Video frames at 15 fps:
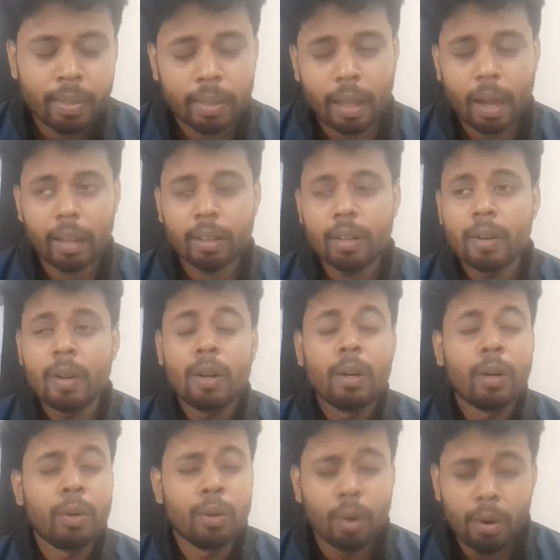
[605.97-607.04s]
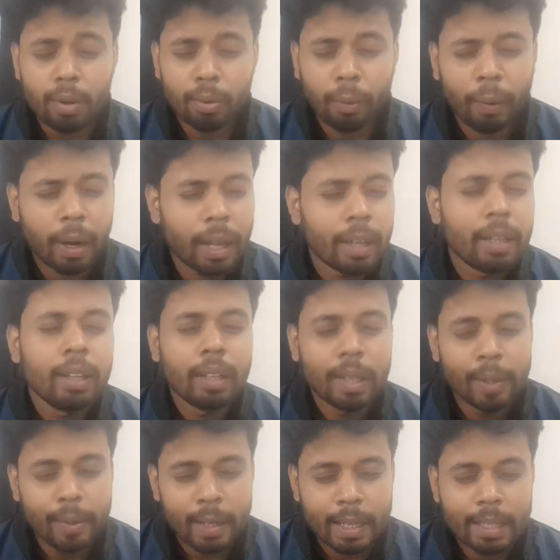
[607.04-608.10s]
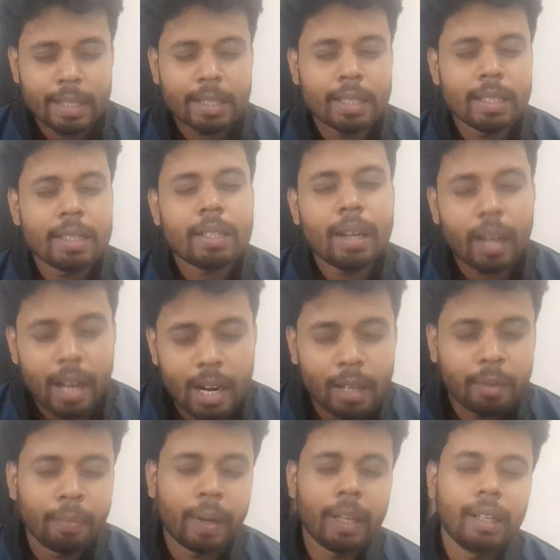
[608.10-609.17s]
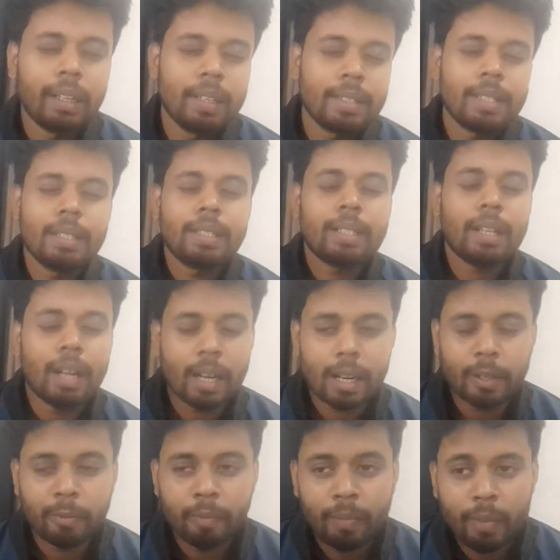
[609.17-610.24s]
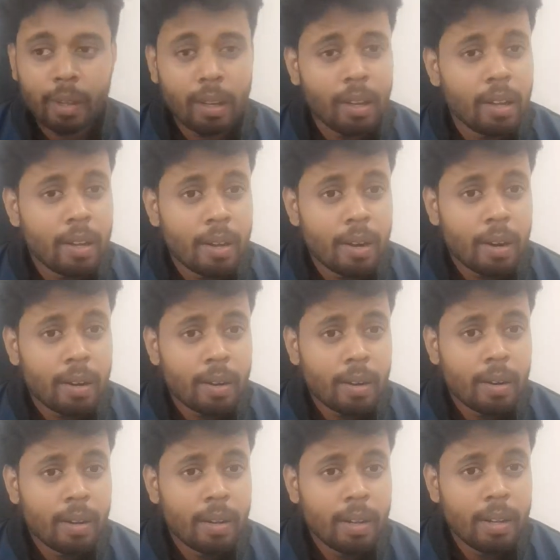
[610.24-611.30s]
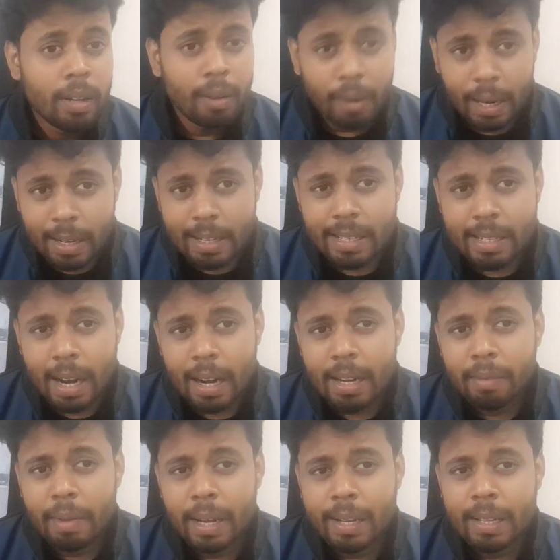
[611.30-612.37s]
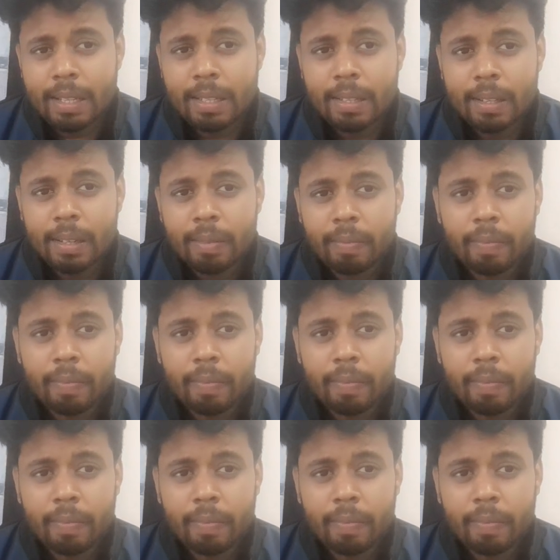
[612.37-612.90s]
then don't worry, your English is correct, my English is correct. You are understanding my English?